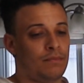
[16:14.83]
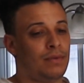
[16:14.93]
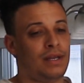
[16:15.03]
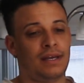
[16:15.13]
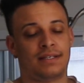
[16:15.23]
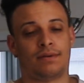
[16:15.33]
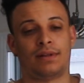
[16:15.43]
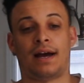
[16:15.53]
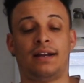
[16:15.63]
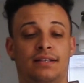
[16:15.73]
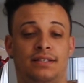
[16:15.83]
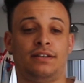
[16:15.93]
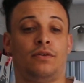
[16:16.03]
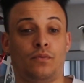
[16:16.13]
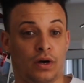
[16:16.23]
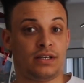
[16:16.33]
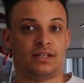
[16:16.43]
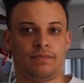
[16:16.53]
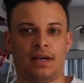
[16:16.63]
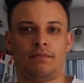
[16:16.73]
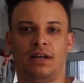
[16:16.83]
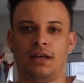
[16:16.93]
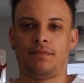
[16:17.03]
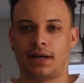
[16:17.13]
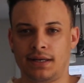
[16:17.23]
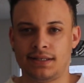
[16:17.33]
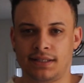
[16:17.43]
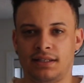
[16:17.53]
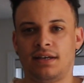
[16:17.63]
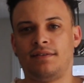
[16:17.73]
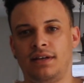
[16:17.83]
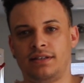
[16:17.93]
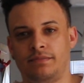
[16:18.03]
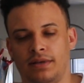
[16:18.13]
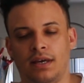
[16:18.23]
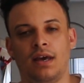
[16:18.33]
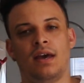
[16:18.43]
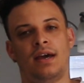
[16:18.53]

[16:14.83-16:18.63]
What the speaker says: money as I honestly don't want to make money, but I need to live, I need to be,